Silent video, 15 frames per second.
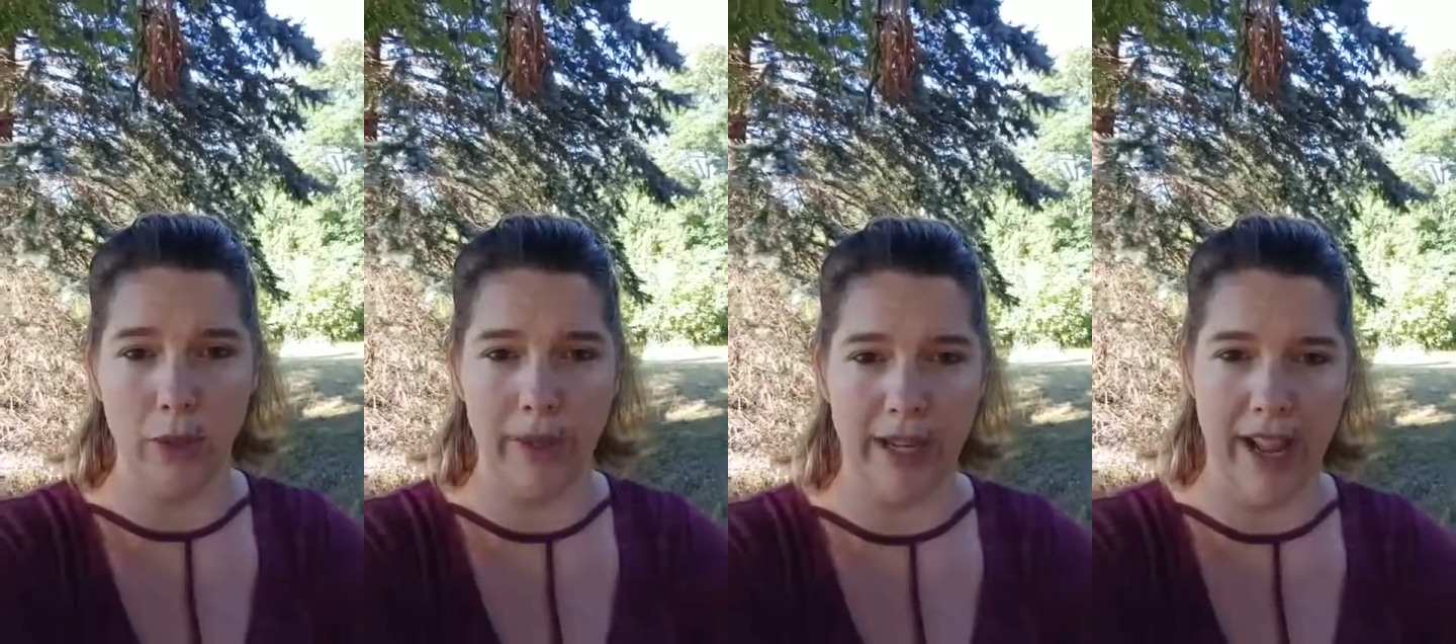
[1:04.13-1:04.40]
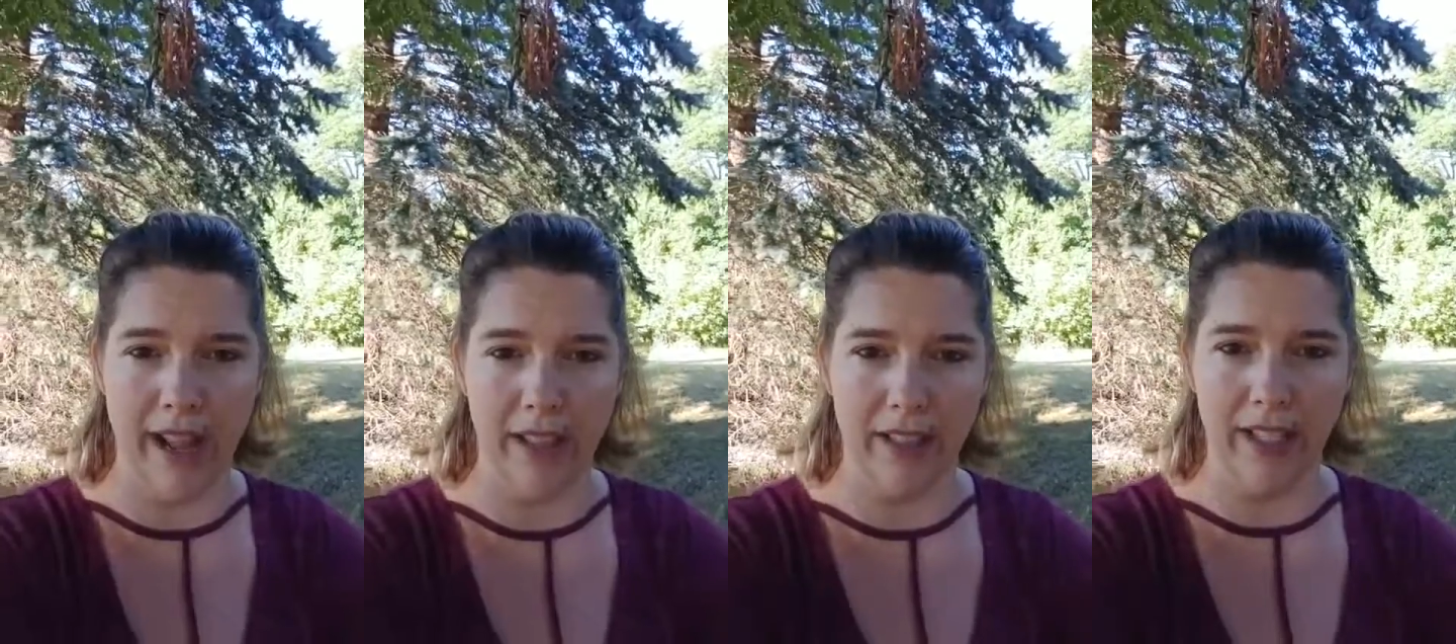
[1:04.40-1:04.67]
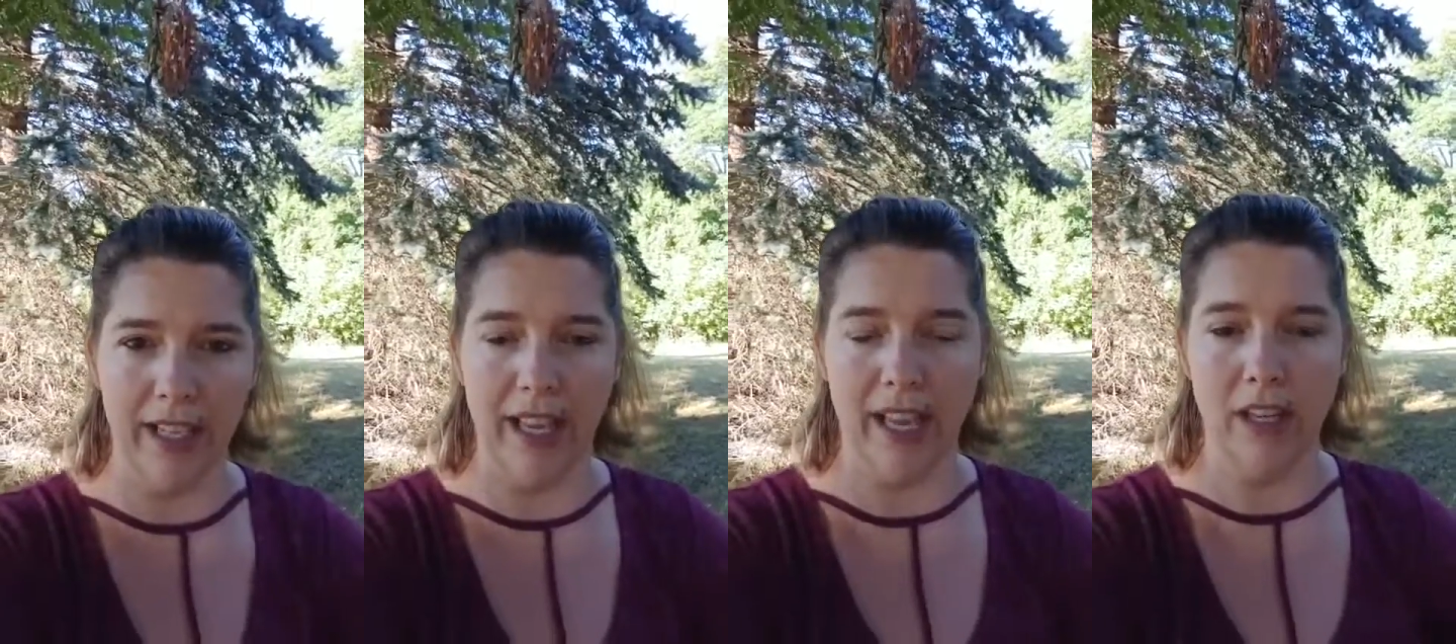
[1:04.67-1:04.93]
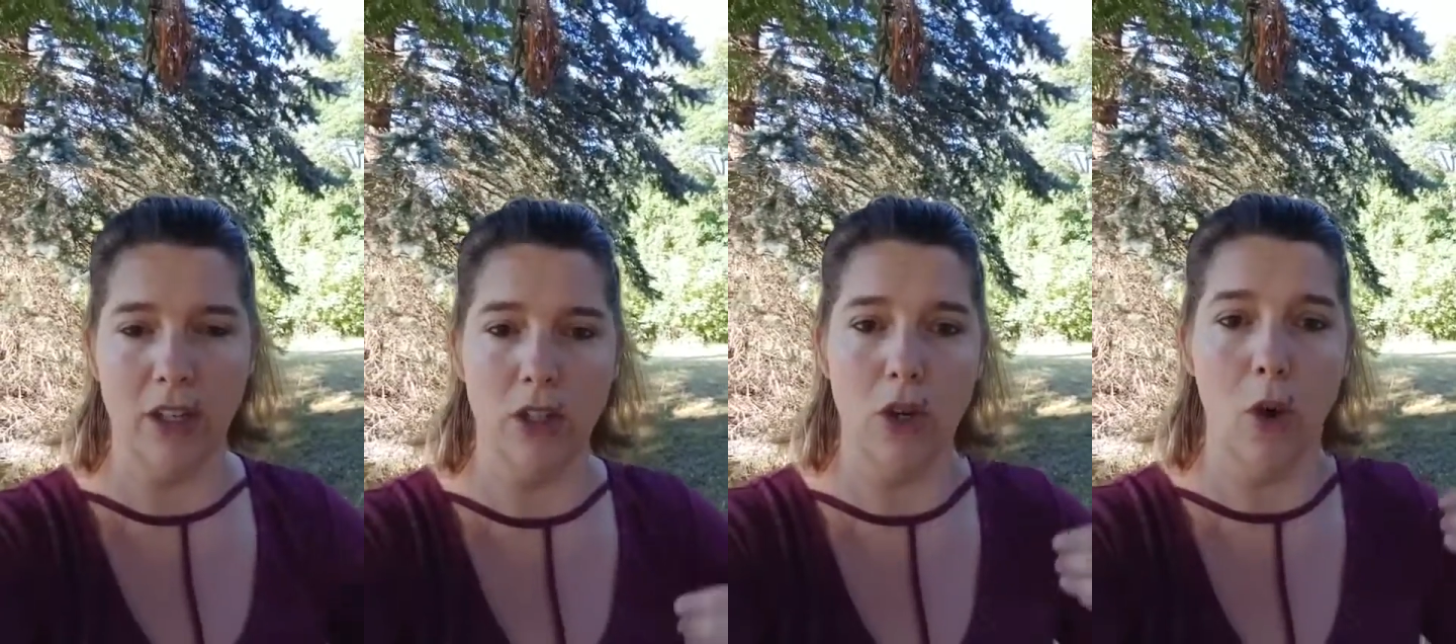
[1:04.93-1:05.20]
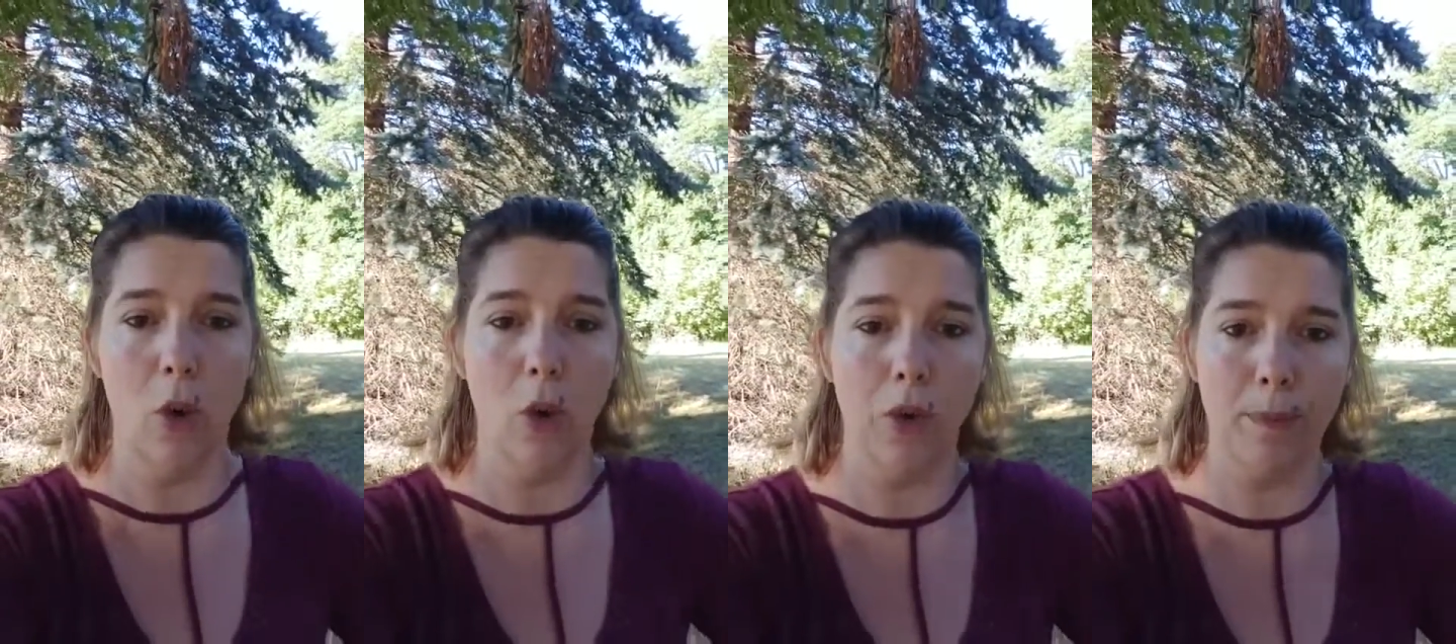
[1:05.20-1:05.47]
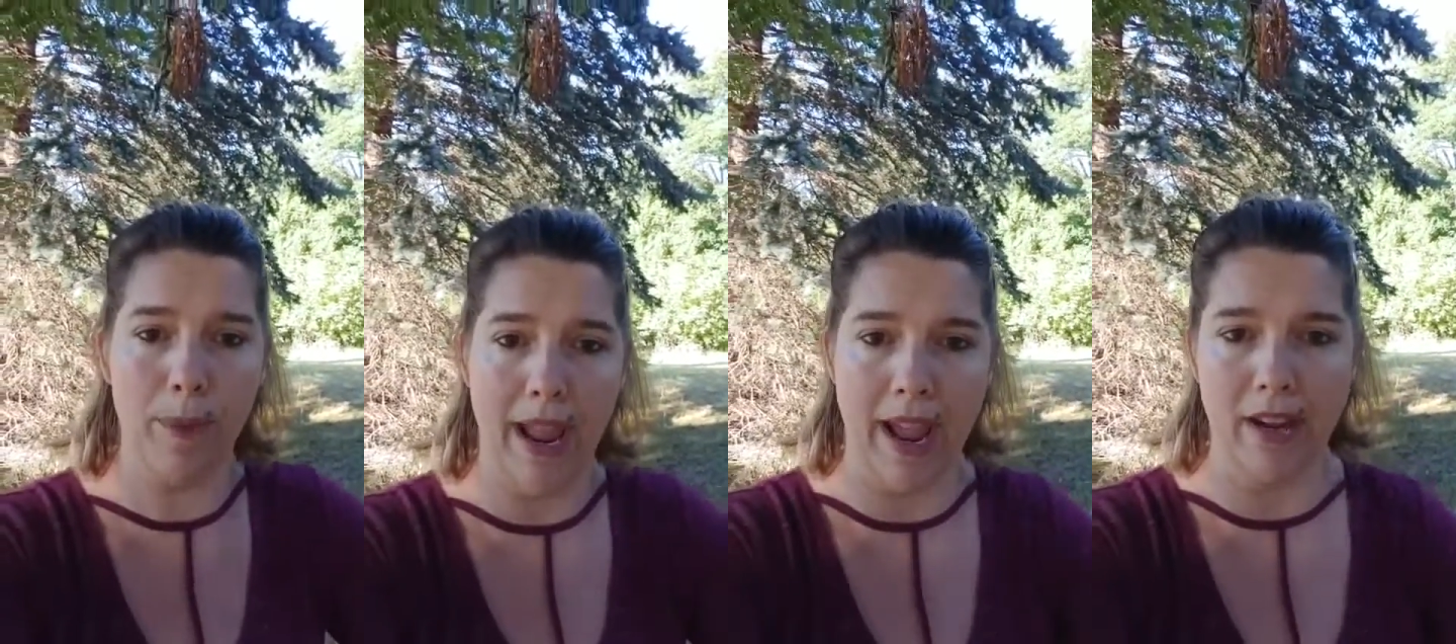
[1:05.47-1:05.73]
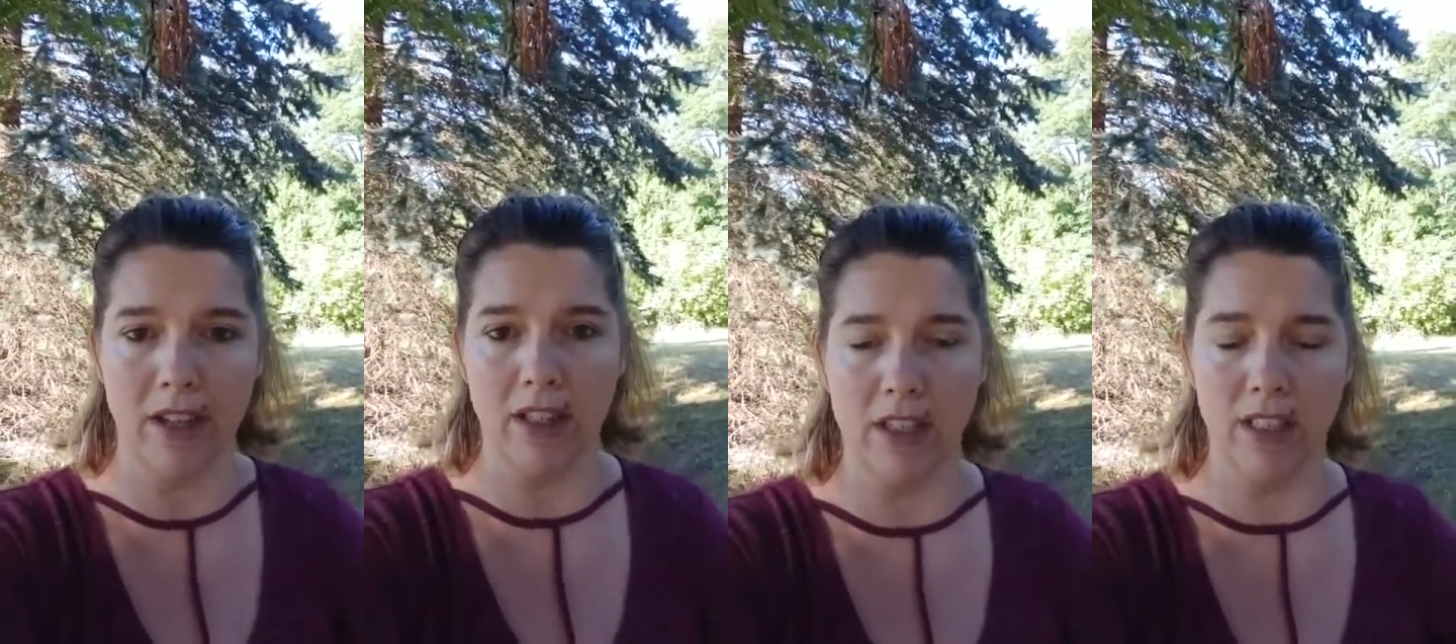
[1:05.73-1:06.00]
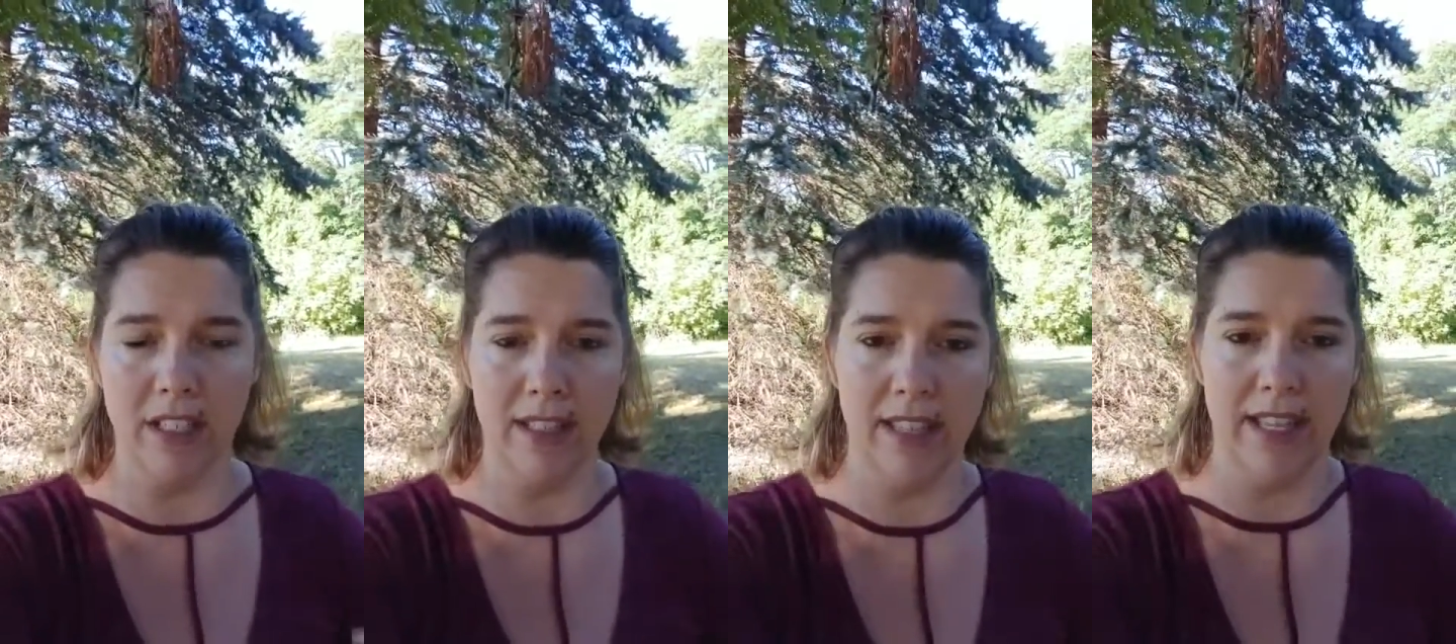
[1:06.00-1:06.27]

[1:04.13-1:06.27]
reality and old patterns and